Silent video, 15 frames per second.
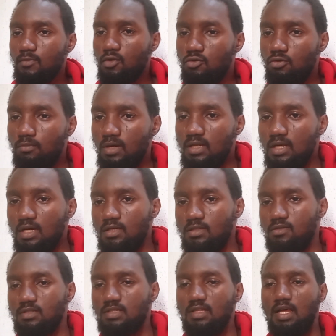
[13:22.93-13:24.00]
Romania,
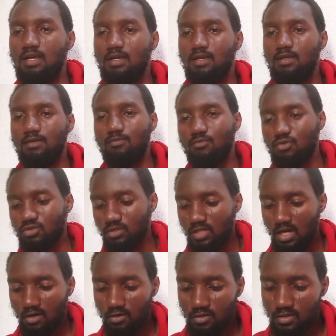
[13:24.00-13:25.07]
just like in most
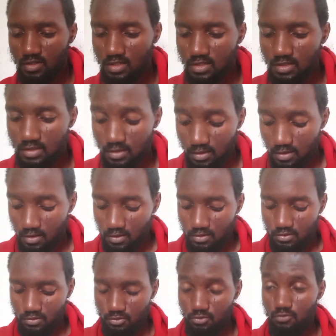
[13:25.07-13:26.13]
other countries.
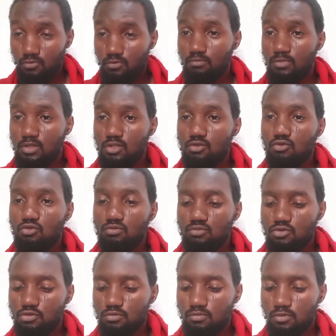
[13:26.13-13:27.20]
So you won't miss home
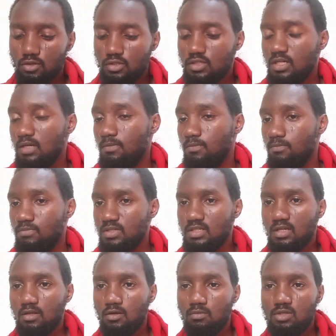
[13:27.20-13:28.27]
too much.
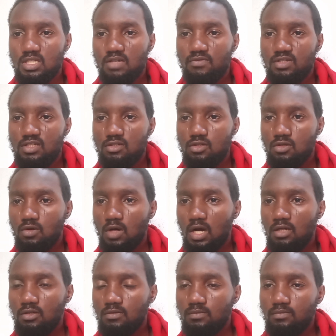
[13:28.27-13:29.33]
Basically, almost everything you are
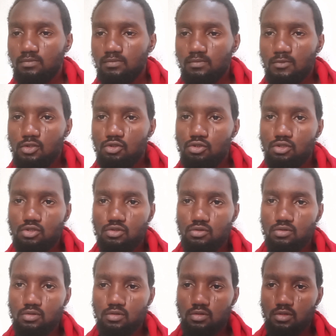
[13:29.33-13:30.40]
used
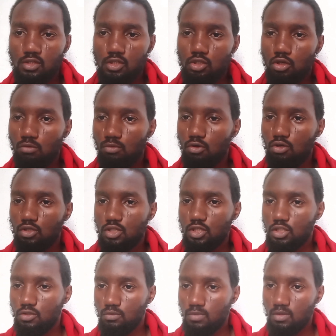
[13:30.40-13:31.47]
to in your own
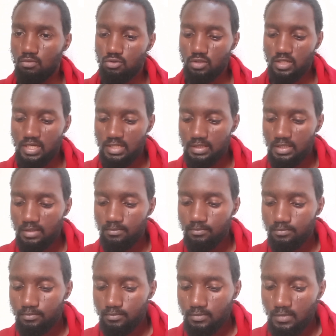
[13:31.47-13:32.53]
country, you'll be able to get them
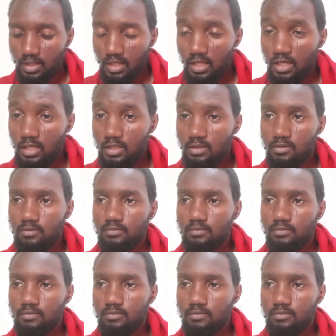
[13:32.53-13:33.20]
in